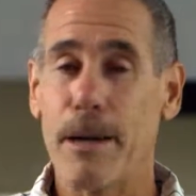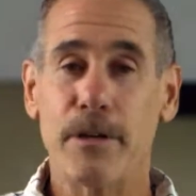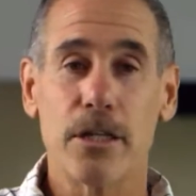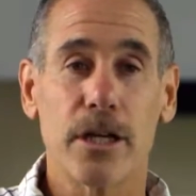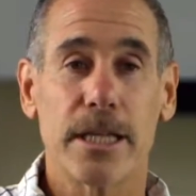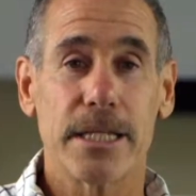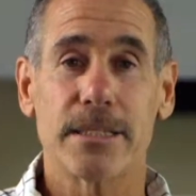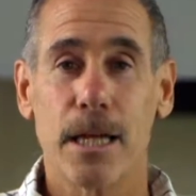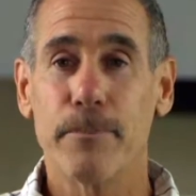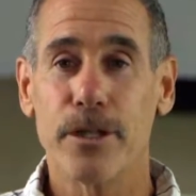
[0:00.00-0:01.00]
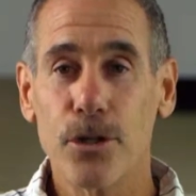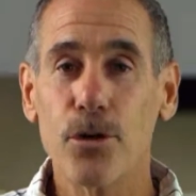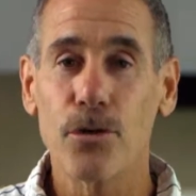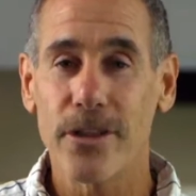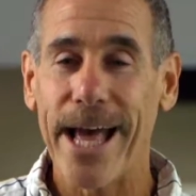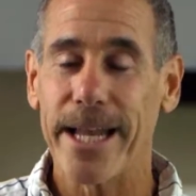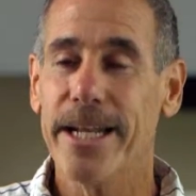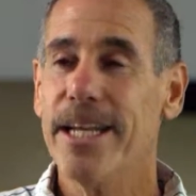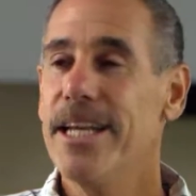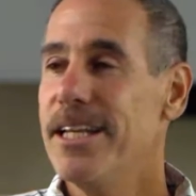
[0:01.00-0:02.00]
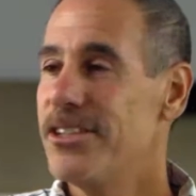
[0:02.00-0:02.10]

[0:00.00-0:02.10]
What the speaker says: I'm going to look this up and Google that.